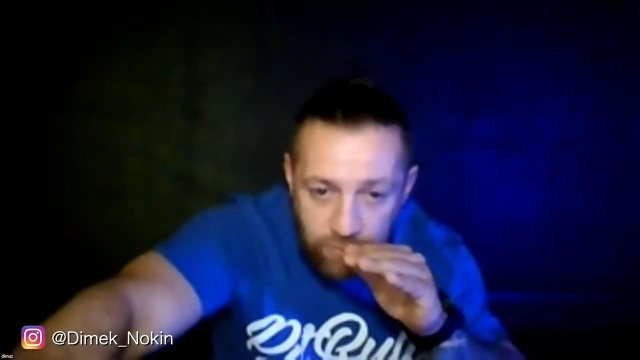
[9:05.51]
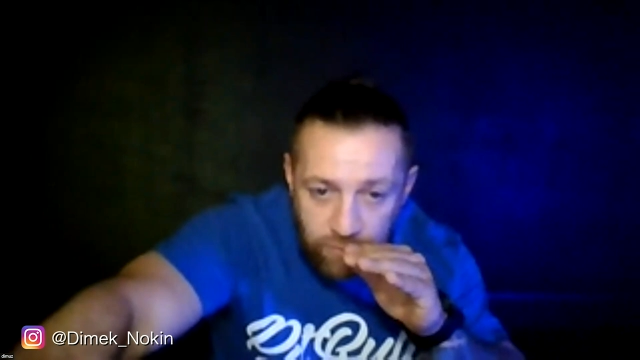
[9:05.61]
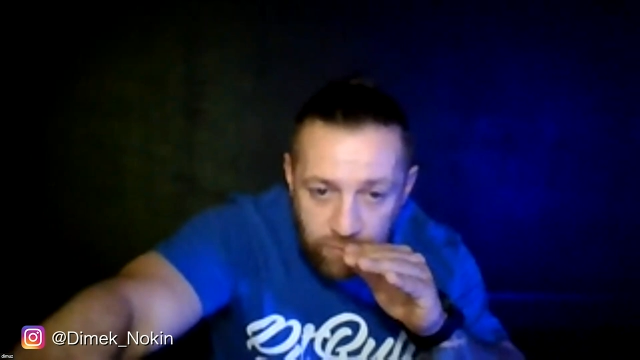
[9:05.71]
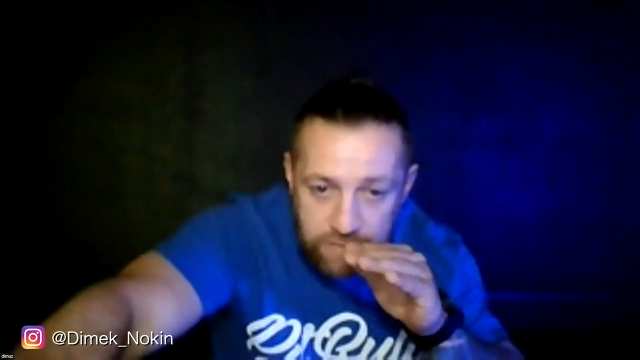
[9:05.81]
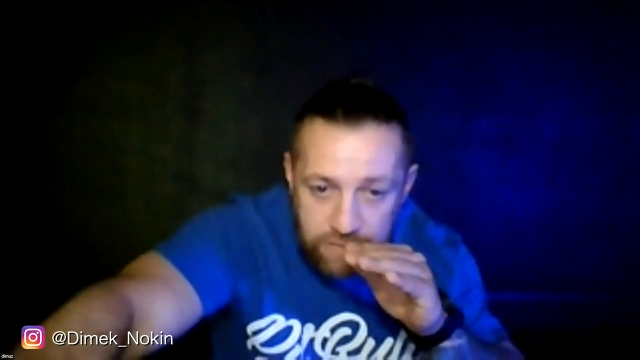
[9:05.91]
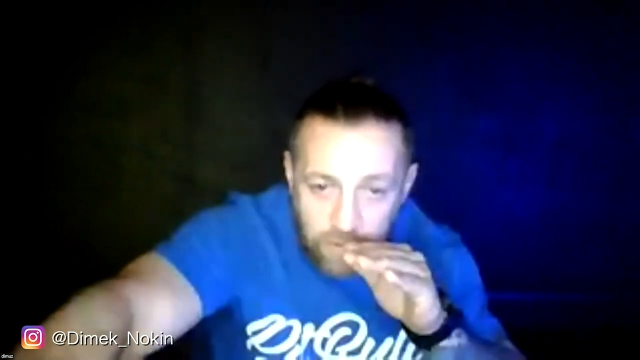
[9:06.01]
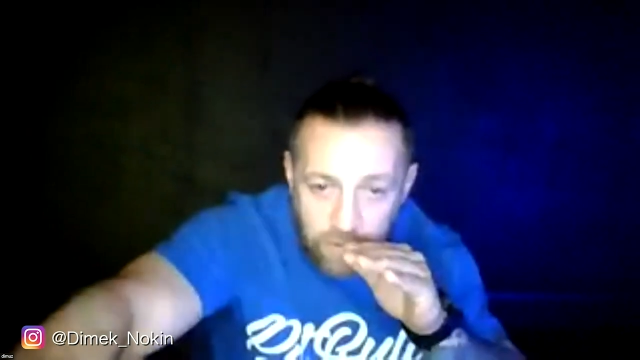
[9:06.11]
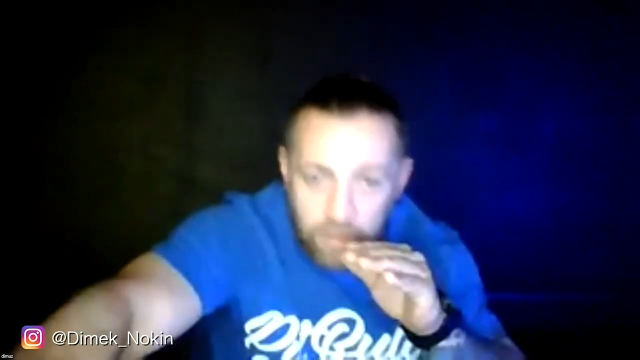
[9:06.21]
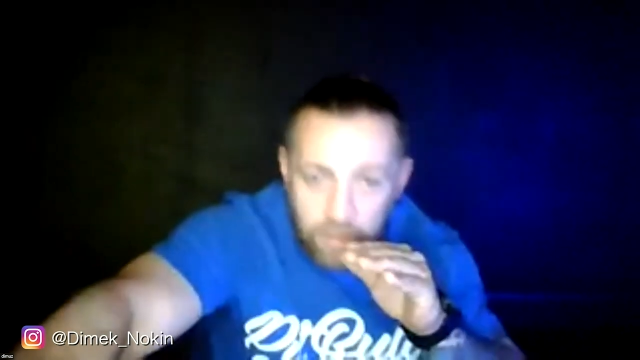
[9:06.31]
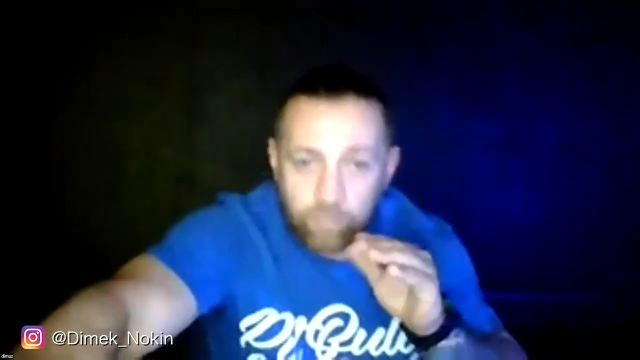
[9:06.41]

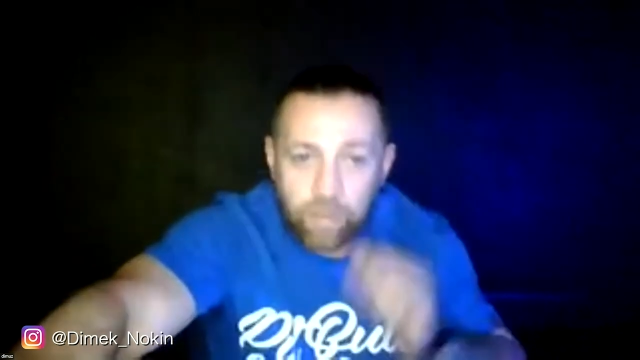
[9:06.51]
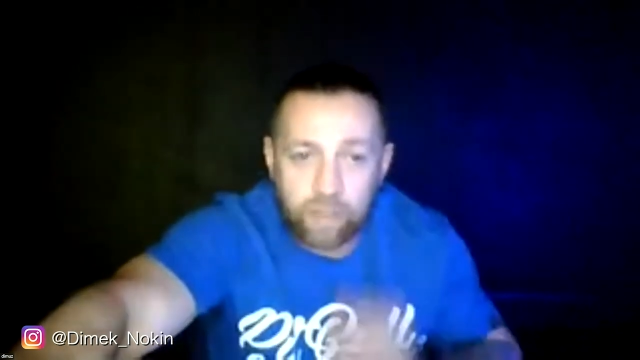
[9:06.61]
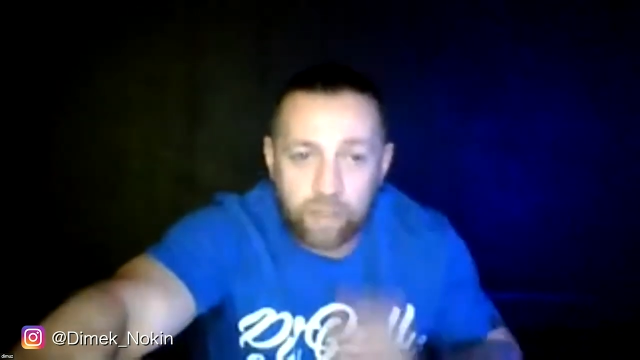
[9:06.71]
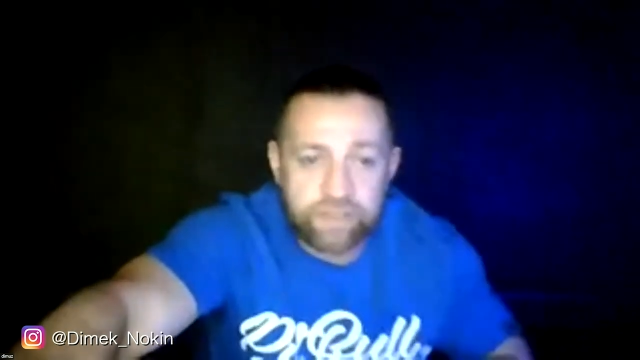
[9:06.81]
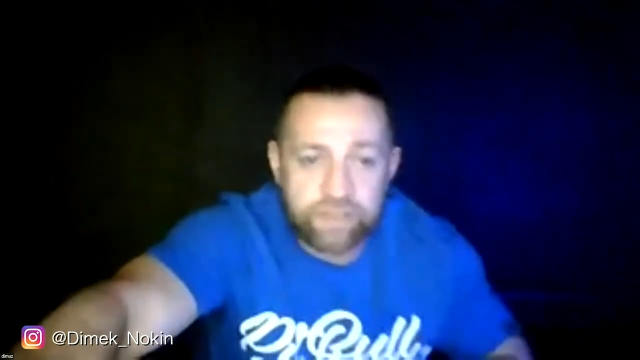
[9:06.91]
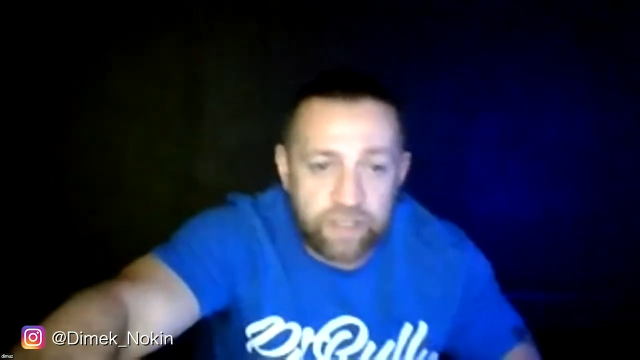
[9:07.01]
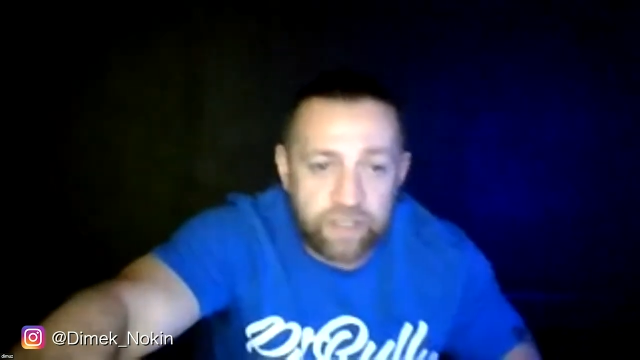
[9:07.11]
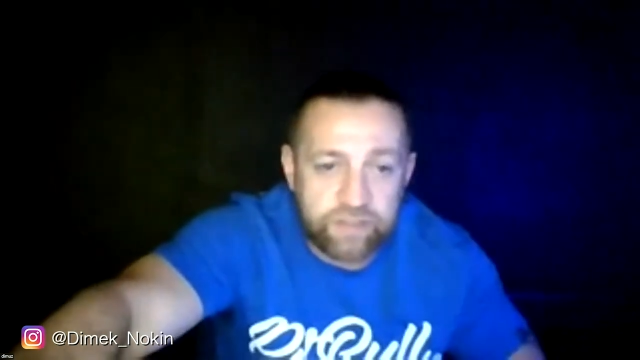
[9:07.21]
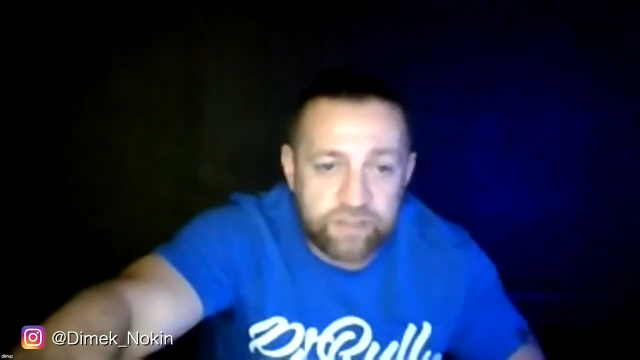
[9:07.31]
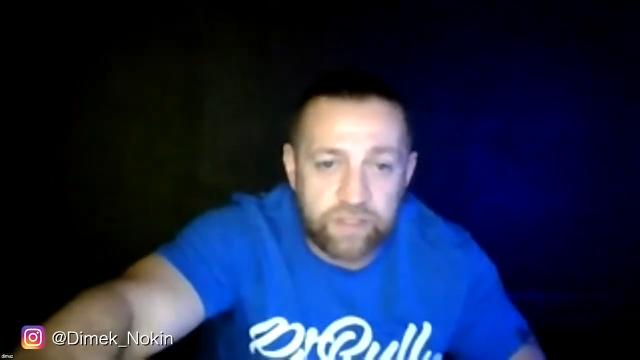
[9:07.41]
later, but
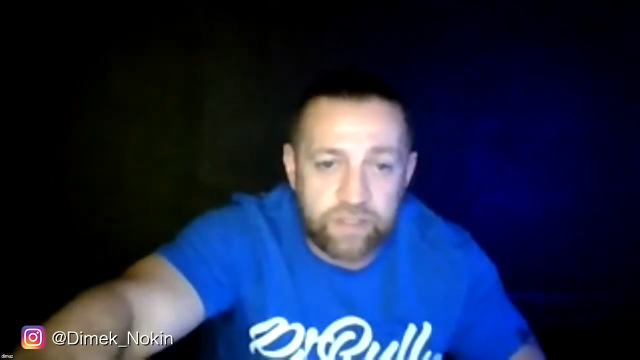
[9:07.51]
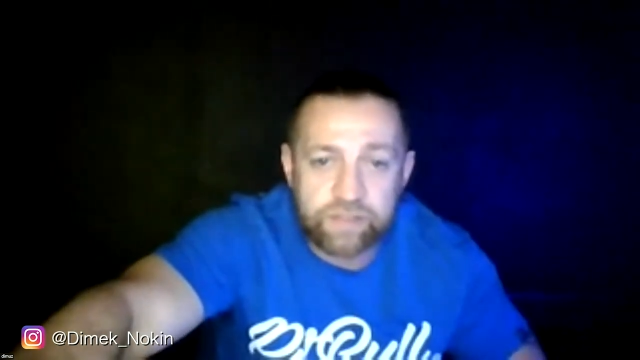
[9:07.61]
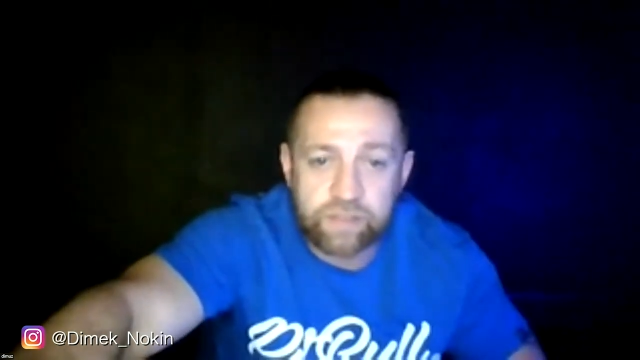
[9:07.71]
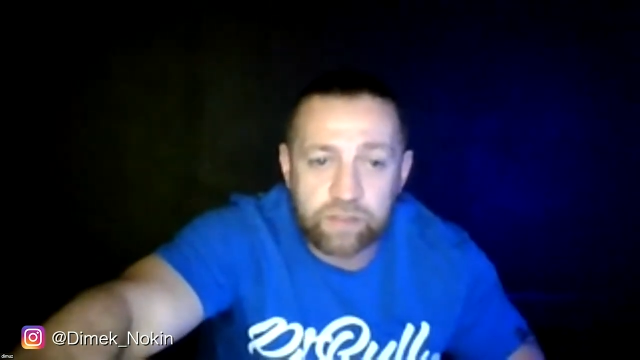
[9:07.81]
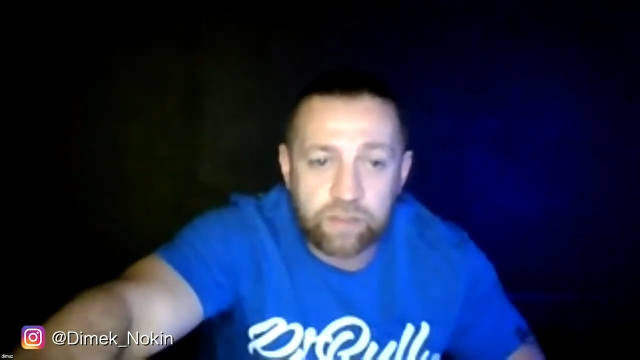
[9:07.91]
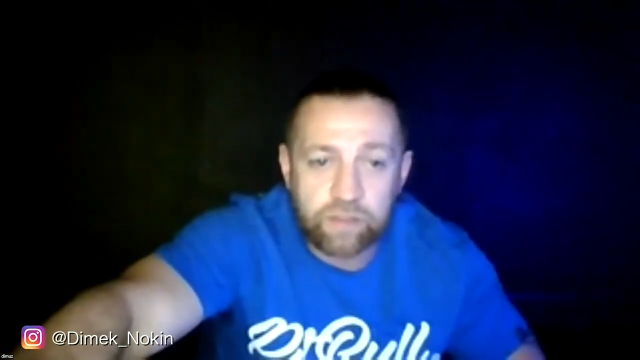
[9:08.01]
stencils.